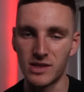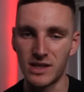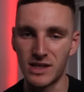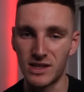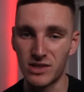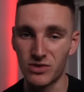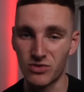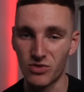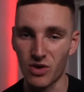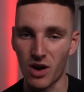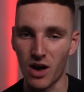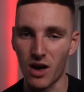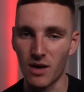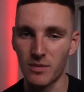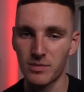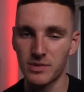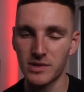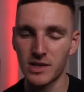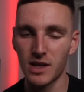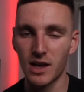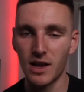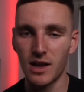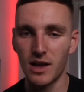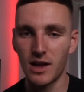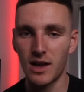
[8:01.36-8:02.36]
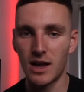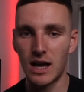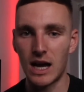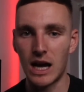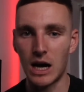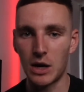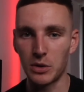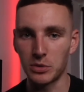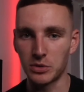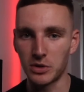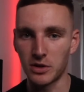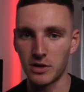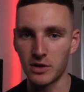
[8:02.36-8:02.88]
the straps.
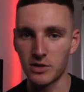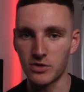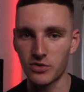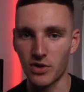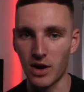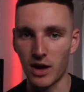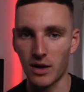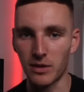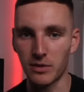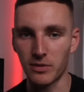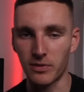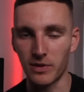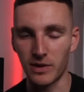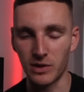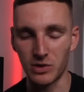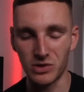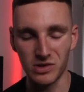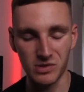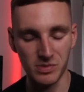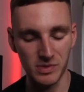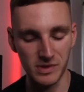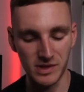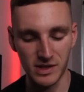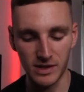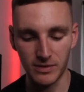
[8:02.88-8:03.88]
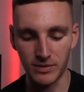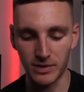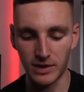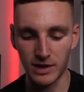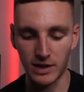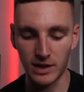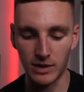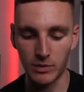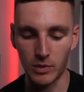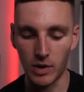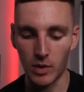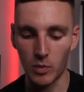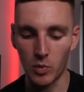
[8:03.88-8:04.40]
How do the straps feel,
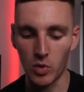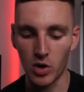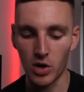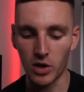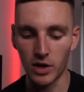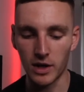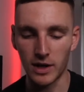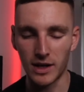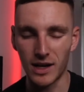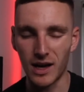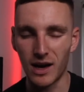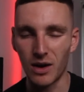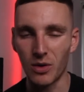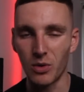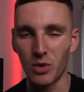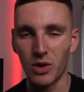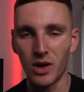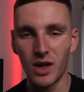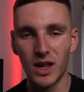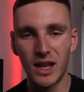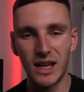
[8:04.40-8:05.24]
specifically when working out?